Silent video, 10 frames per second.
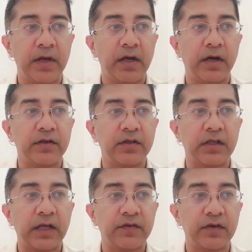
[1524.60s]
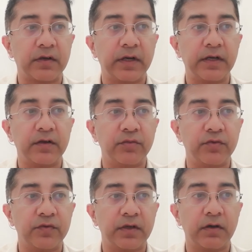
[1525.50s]
Another classic gradient
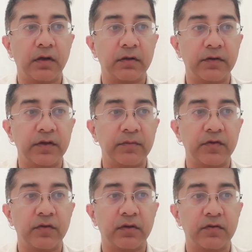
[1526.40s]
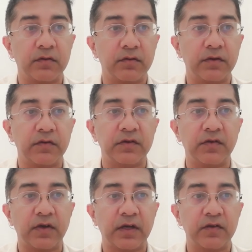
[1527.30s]
boosting algorithm is also known as
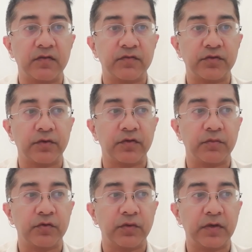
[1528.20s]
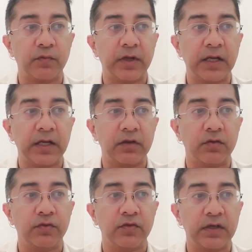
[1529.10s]
decisive choice between winning and
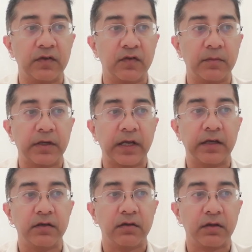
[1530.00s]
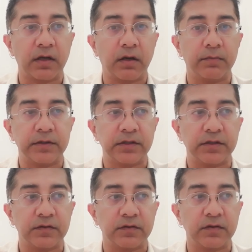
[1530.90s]
losing in some Kaggle
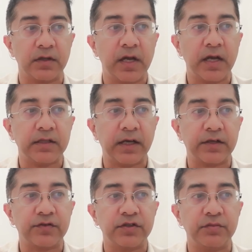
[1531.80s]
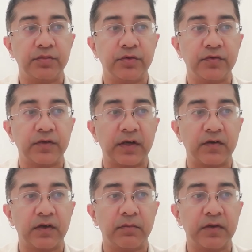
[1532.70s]
competitions. The XGBoost has
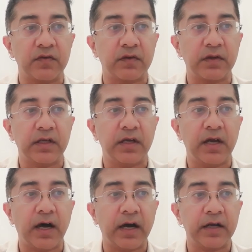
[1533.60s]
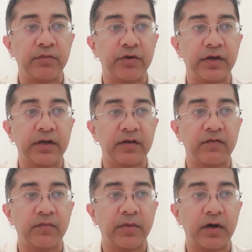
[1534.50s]
an immensely high predictive
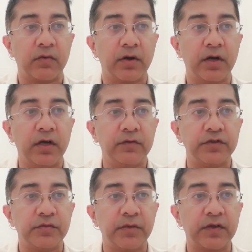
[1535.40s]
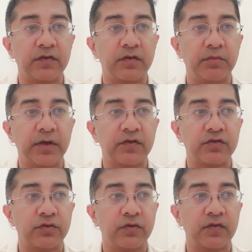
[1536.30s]
power, which makes it best
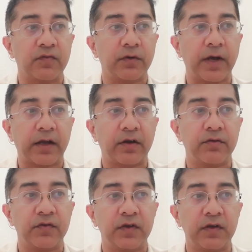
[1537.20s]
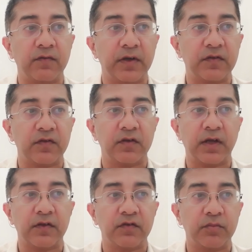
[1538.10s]
choice for accuracy in events
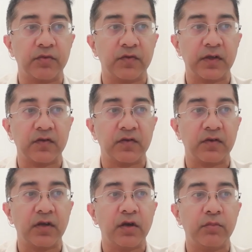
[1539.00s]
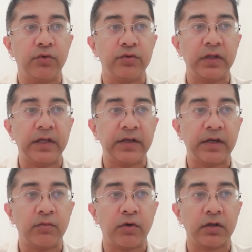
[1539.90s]
as it possesses both
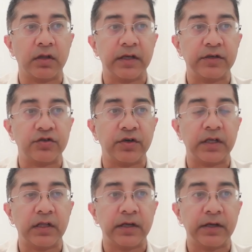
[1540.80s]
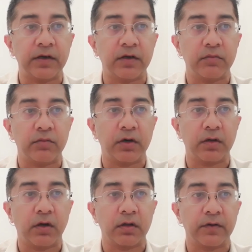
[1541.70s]
linear model and trilinear
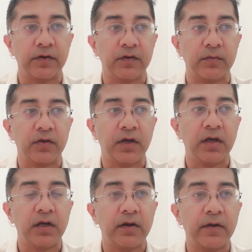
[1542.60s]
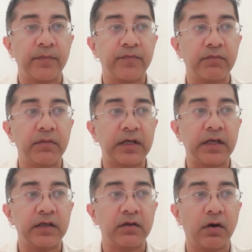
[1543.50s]
algorithm,
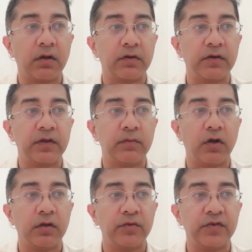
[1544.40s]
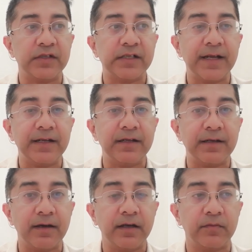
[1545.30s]
making the algorithm almost 10
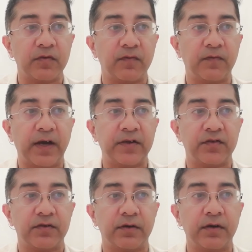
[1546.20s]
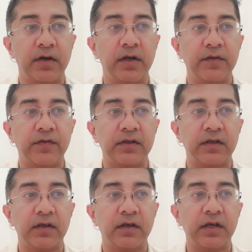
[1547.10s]
times faster than
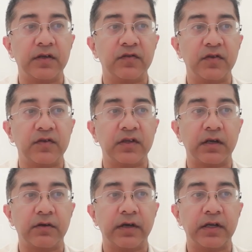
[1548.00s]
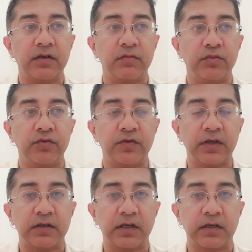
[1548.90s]
existing gradient boosting
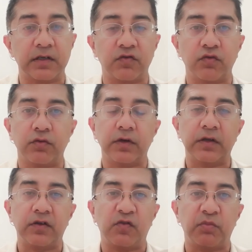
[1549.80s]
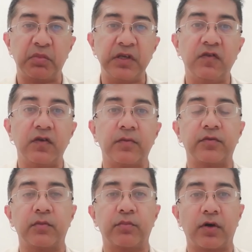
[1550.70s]
techniques. So it speeds up
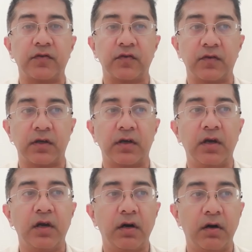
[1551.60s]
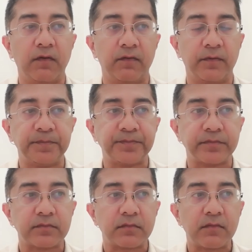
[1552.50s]
the processing of
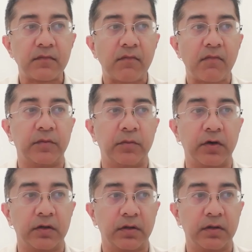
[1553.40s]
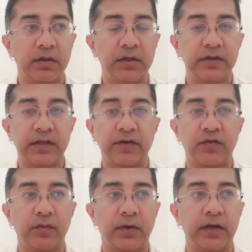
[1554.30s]
the model.
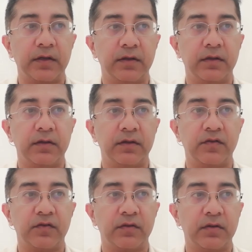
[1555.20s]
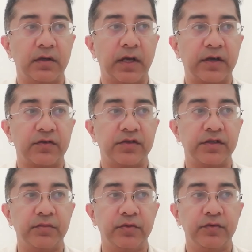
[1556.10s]
That's why this
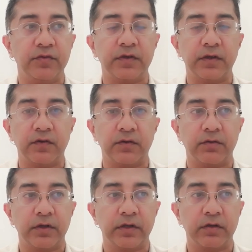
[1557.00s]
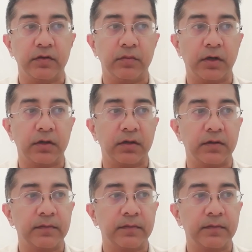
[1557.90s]
XGBoost is a really good model.